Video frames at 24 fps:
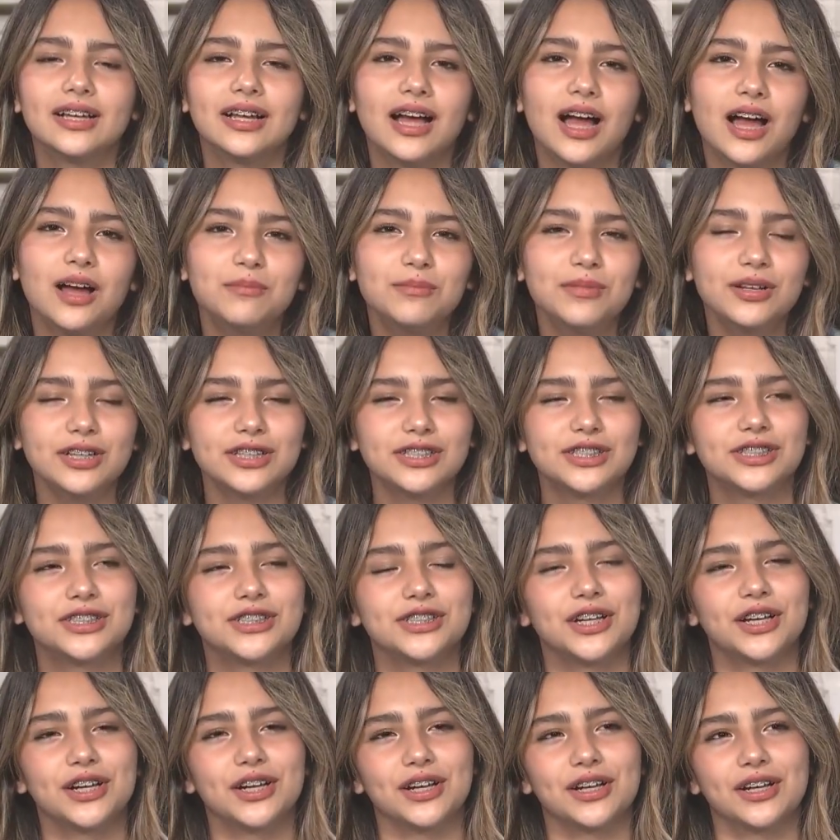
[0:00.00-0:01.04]
I'm not
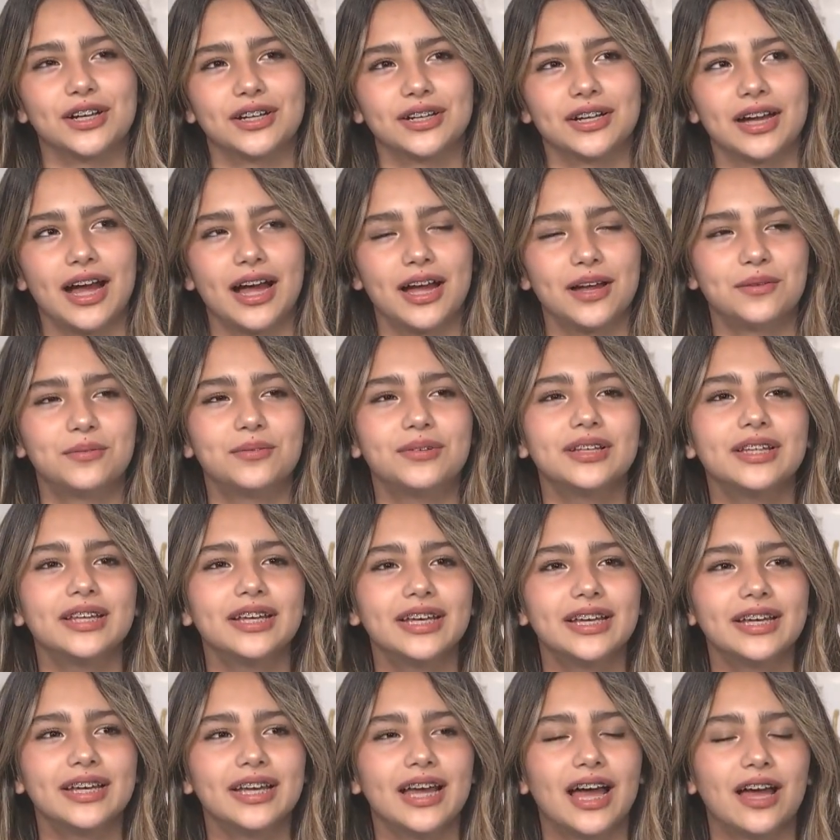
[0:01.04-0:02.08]
sure. I
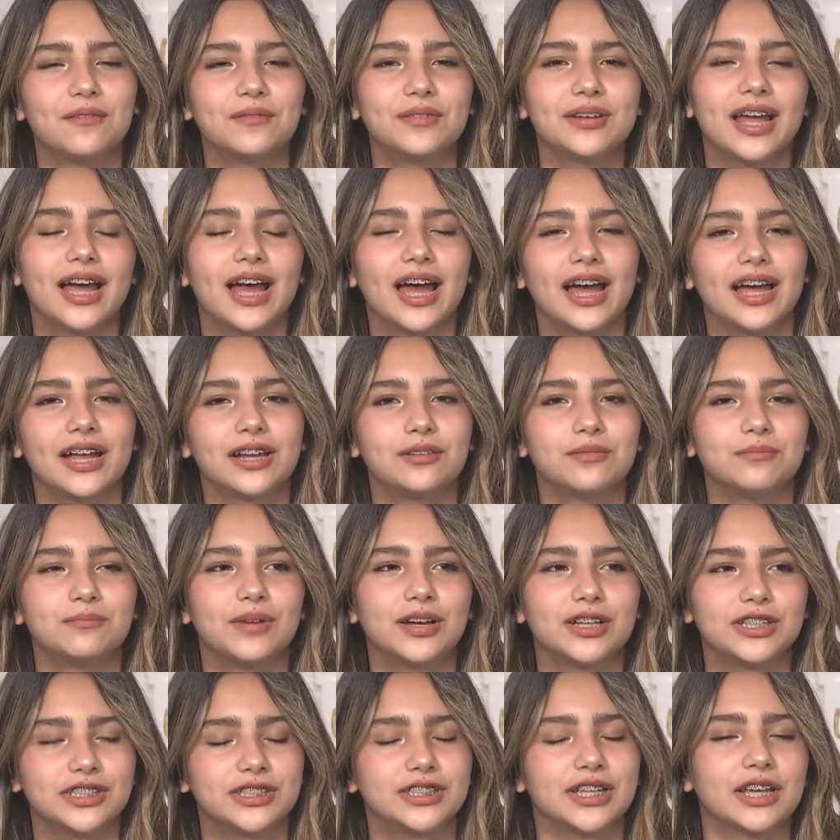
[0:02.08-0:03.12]
really haven't had
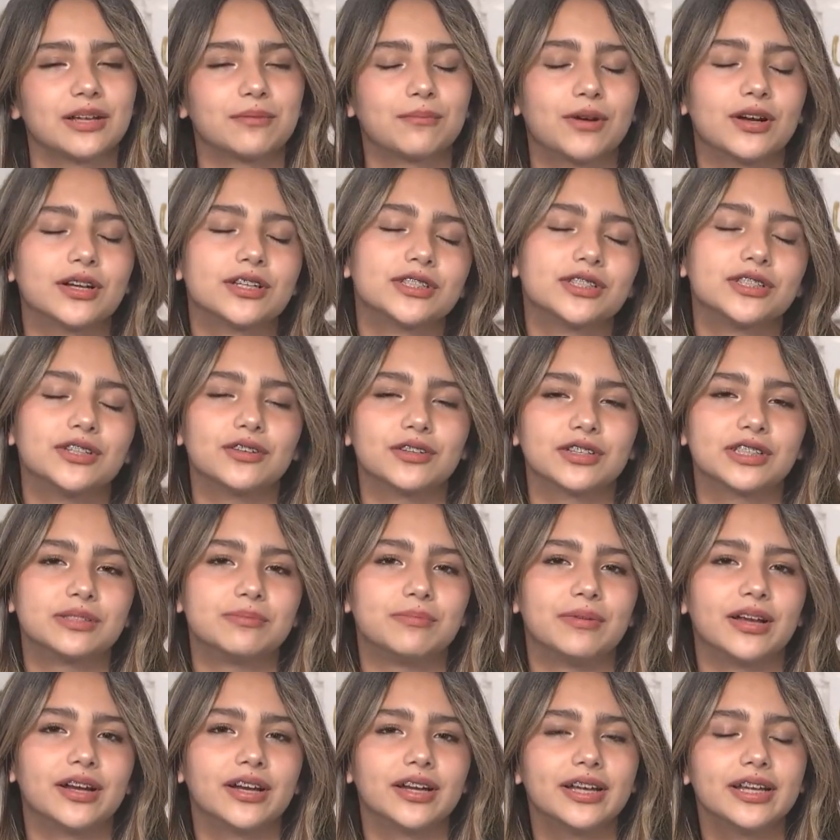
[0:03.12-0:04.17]
much personal
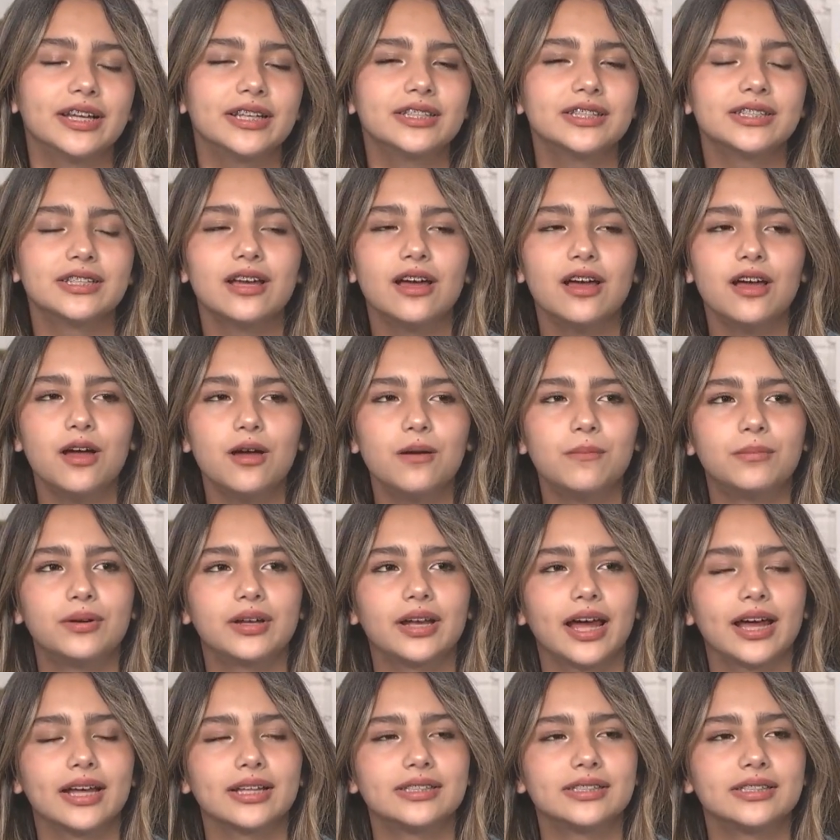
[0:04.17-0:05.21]
experience, but
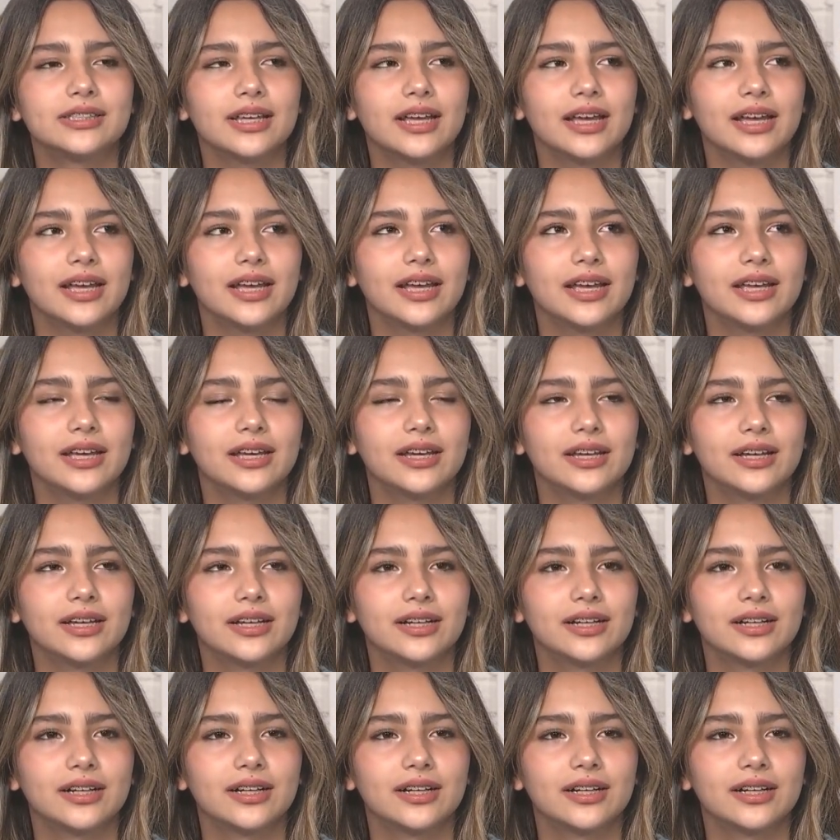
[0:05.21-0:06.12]
I'd say